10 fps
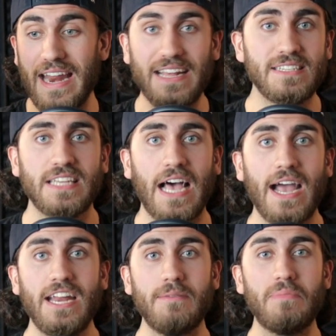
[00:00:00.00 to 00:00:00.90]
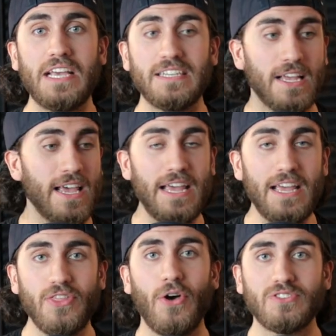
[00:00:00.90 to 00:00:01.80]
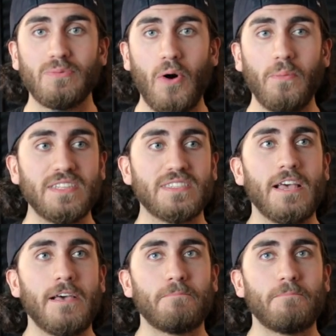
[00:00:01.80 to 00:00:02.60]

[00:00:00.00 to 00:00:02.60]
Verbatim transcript: and anxiety, because in those moments,